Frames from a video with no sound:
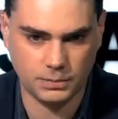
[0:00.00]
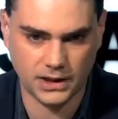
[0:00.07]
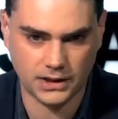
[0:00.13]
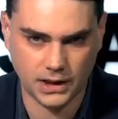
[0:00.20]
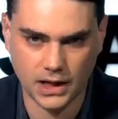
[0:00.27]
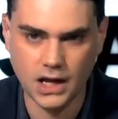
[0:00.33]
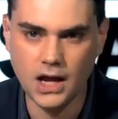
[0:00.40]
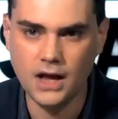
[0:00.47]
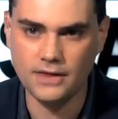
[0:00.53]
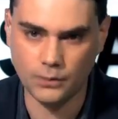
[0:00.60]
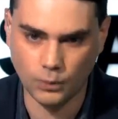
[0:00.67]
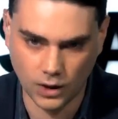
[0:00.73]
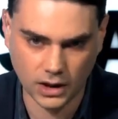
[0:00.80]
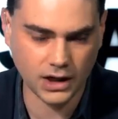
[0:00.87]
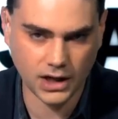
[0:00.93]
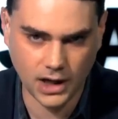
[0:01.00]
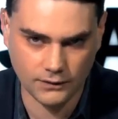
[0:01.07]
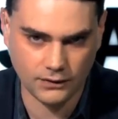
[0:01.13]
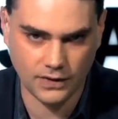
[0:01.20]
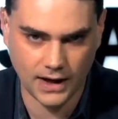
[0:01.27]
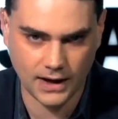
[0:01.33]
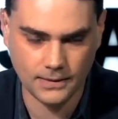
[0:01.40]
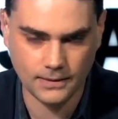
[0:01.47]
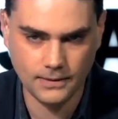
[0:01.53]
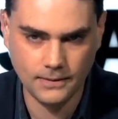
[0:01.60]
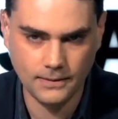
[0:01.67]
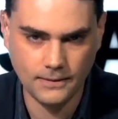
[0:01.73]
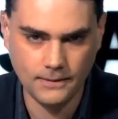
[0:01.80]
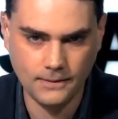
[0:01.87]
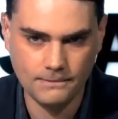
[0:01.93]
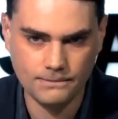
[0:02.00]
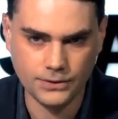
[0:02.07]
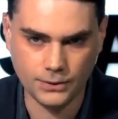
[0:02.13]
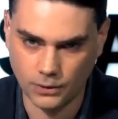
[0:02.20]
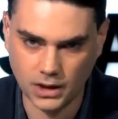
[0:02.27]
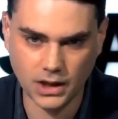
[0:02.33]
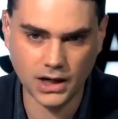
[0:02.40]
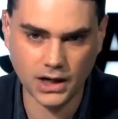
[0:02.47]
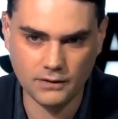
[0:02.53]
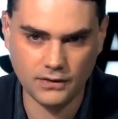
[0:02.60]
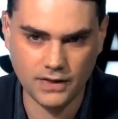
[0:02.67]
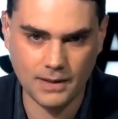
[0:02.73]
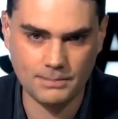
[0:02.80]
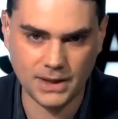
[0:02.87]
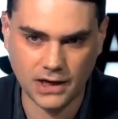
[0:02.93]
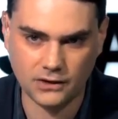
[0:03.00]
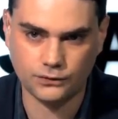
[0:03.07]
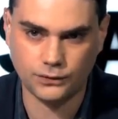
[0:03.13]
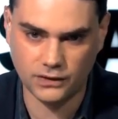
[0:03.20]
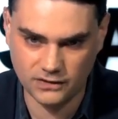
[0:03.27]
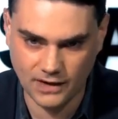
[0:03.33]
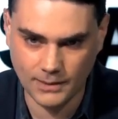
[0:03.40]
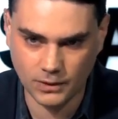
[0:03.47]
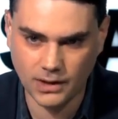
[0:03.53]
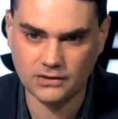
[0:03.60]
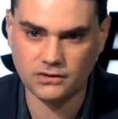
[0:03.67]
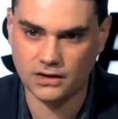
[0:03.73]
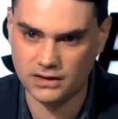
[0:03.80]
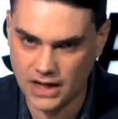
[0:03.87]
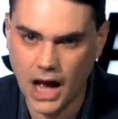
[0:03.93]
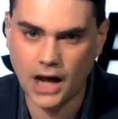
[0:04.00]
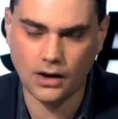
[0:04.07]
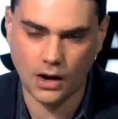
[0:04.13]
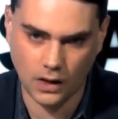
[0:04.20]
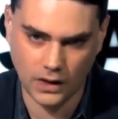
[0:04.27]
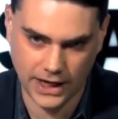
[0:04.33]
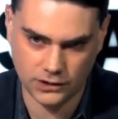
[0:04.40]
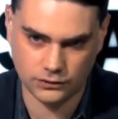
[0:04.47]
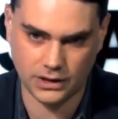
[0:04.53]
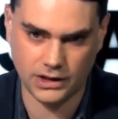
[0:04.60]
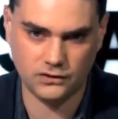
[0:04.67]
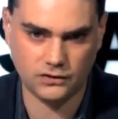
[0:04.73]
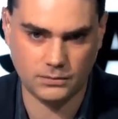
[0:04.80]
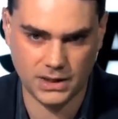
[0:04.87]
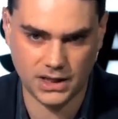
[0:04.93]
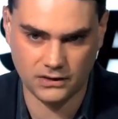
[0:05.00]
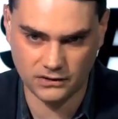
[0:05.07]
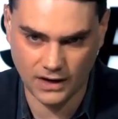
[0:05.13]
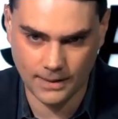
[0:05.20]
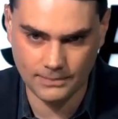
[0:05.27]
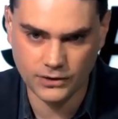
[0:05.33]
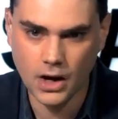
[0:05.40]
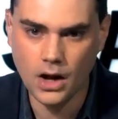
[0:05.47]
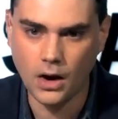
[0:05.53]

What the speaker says: speaking. They weren't going to cover that. They weren't going to cover that because for the Democrats, not all hatred is to be condemned,